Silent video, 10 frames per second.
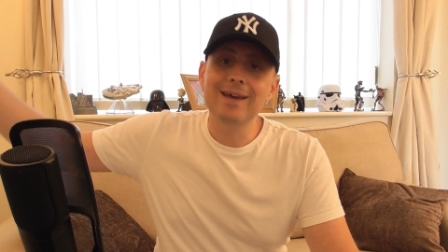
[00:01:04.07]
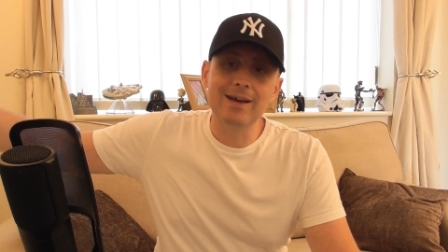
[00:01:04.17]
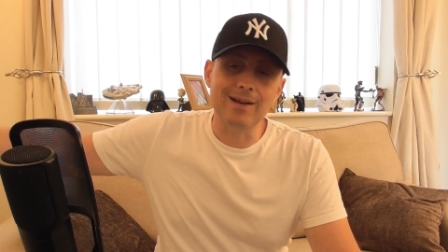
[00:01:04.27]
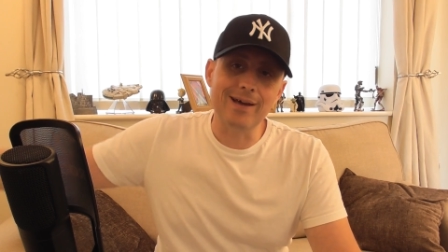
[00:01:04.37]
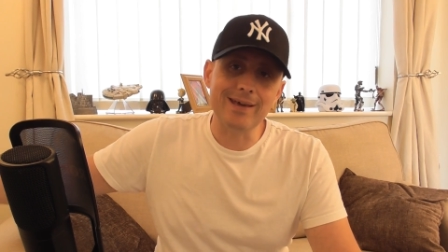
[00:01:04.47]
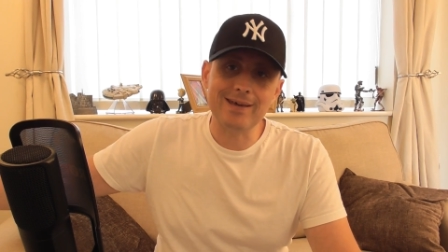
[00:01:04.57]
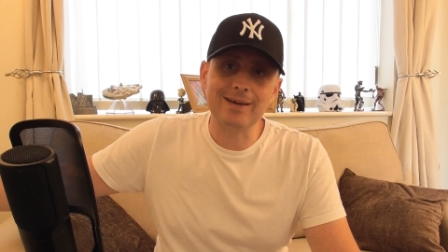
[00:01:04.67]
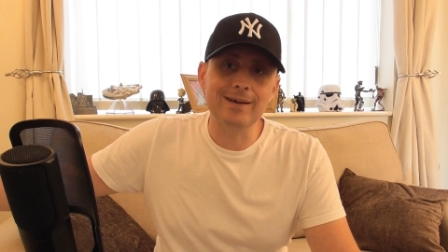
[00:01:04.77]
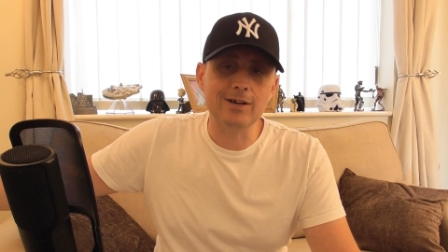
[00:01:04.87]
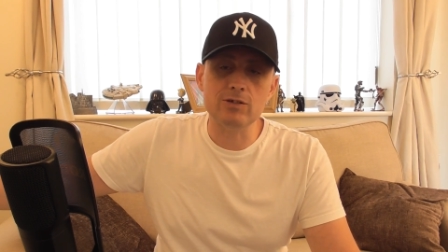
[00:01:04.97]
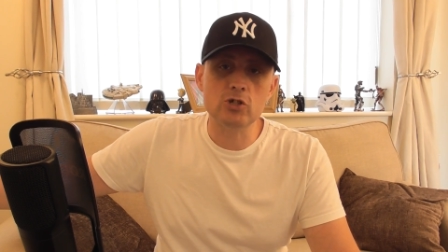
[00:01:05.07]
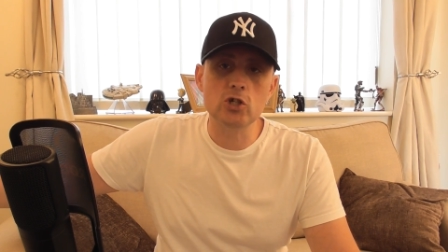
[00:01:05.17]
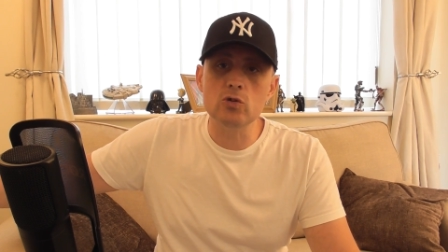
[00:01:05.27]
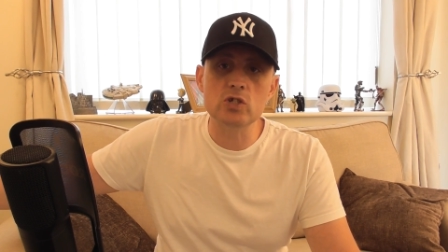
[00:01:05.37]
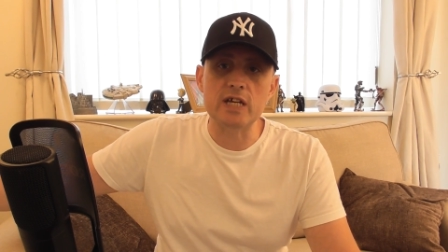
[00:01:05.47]
at like
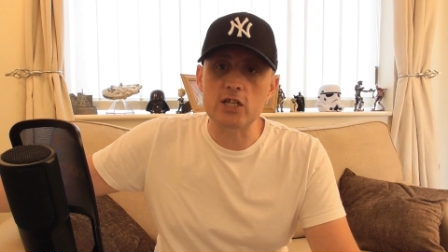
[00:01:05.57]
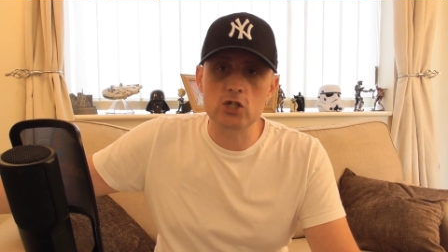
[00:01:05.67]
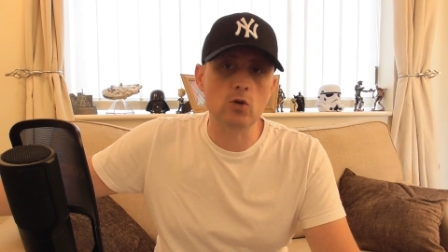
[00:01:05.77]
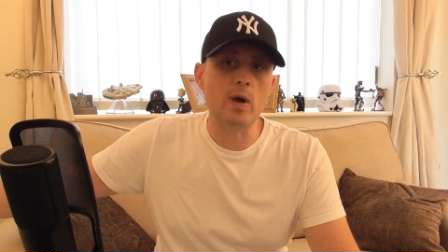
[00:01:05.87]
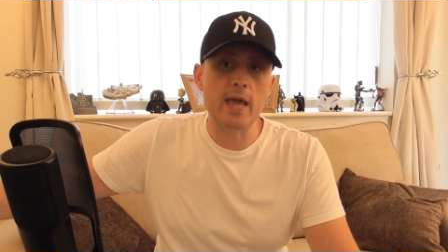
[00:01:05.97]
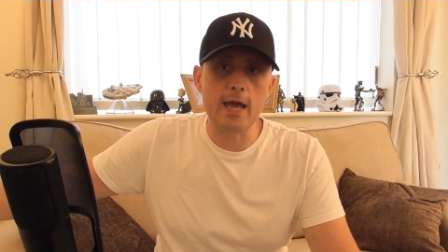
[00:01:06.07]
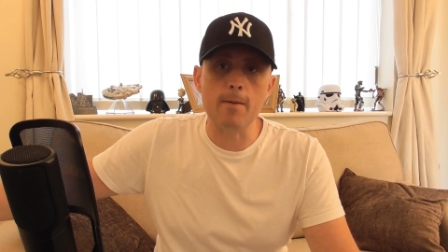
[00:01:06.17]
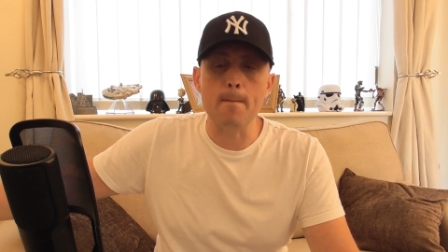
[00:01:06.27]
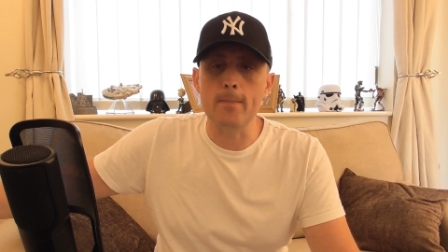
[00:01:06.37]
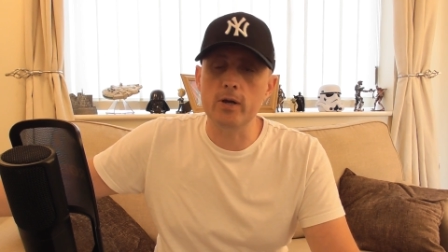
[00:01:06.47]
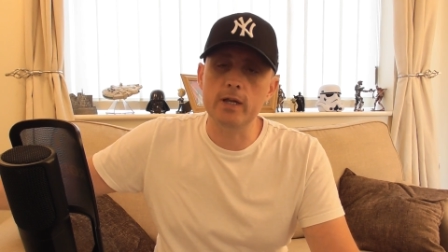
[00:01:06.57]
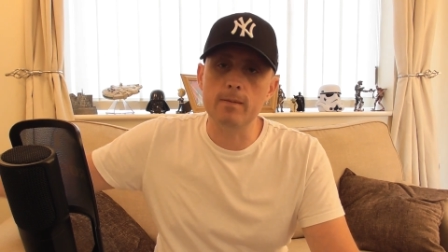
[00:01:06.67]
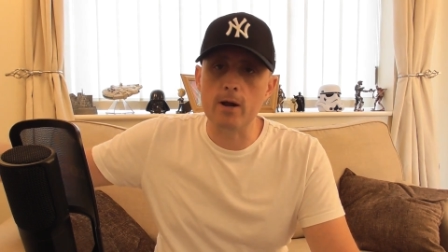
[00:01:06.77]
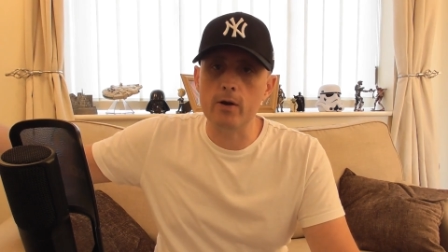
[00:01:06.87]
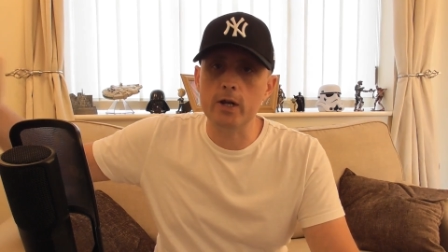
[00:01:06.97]
Tuesday 2 AM, but in
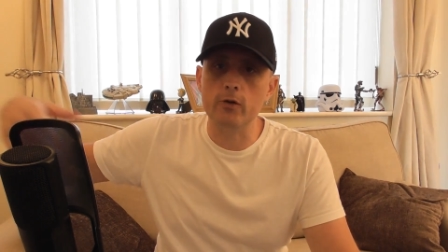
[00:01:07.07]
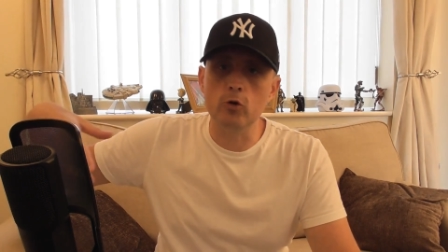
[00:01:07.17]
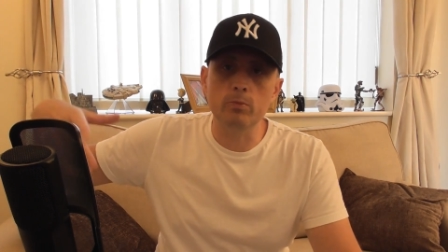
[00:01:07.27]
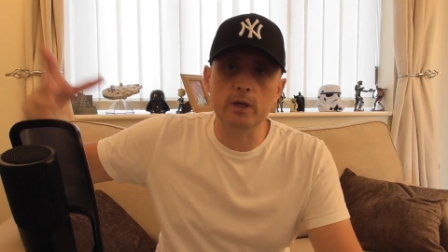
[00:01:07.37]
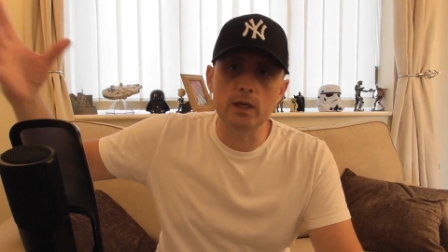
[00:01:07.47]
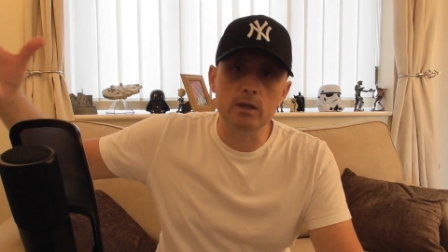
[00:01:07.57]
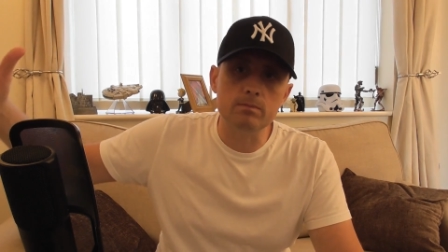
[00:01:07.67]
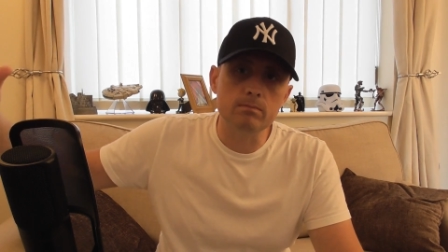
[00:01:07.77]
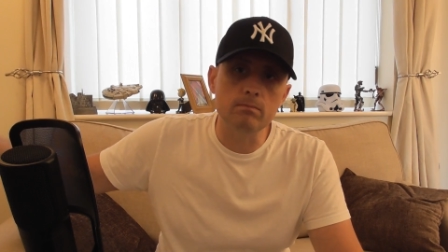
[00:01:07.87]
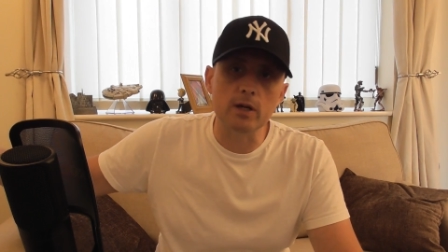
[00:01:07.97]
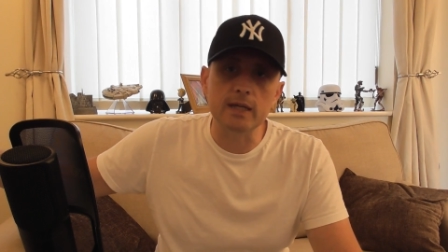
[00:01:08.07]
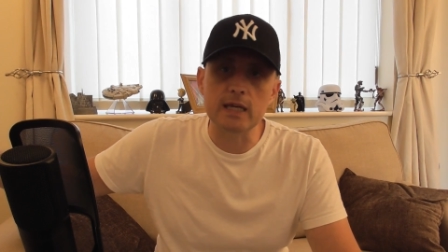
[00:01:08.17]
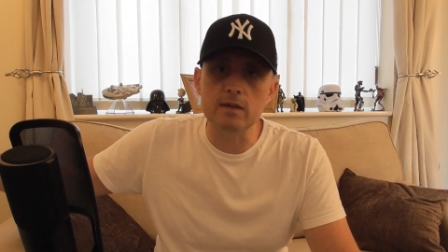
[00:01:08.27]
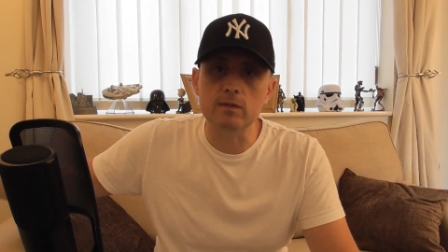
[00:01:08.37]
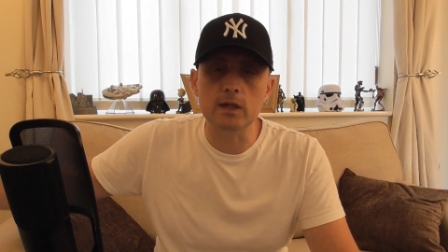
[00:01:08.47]
America it'll be Monday
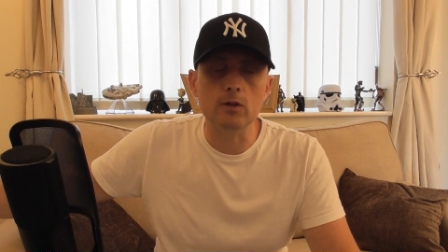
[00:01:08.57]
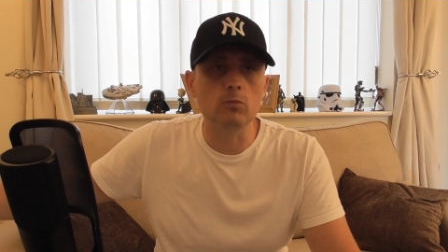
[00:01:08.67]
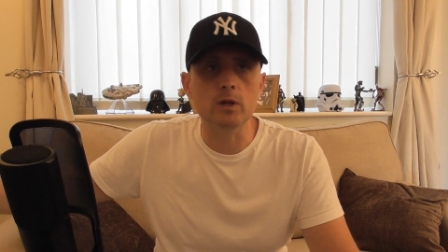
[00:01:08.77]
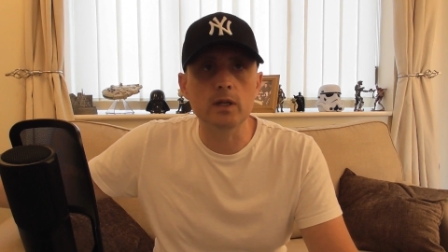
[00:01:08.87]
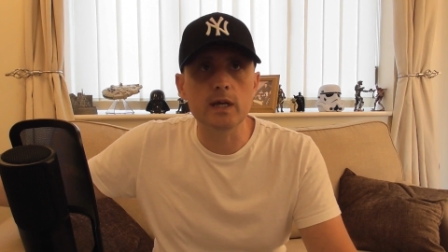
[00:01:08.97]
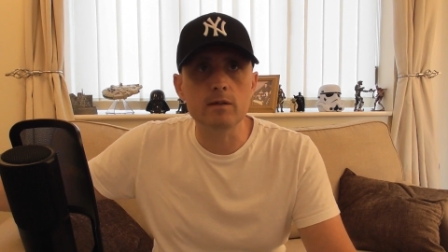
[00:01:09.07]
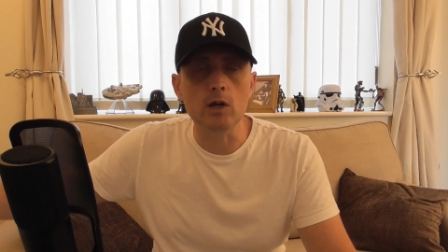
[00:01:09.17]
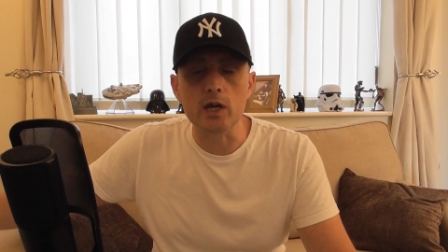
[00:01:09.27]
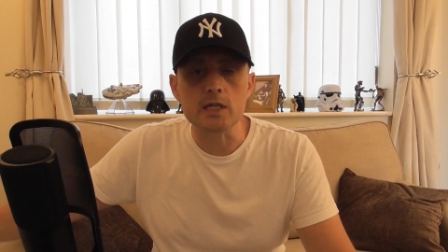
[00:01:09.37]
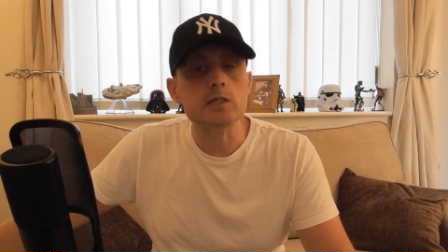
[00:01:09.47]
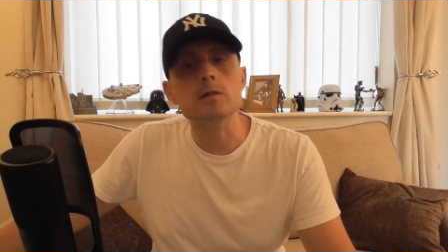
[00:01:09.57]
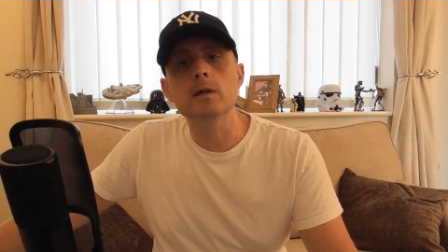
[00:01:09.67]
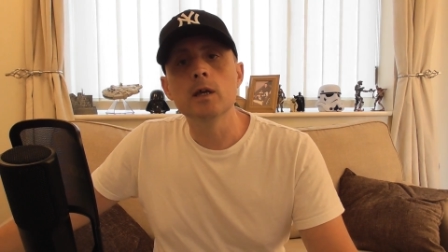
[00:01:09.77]
evening or Monday night.